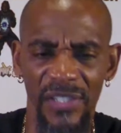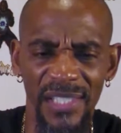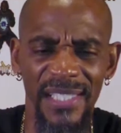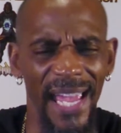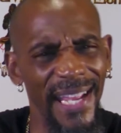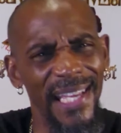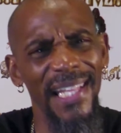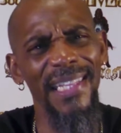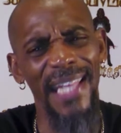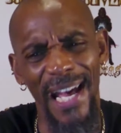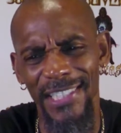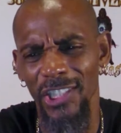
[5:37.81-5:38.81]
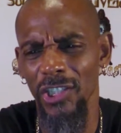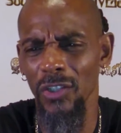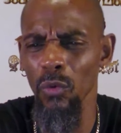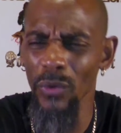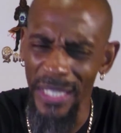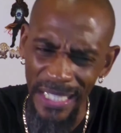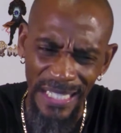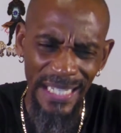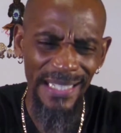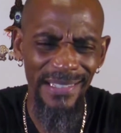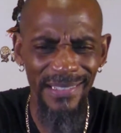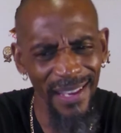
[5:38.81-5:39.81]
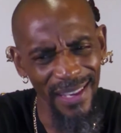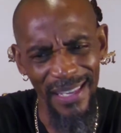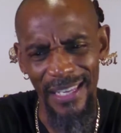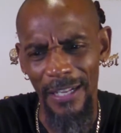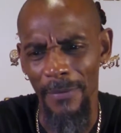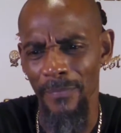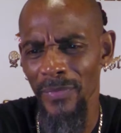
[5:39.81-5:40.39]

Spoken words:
psychological ED?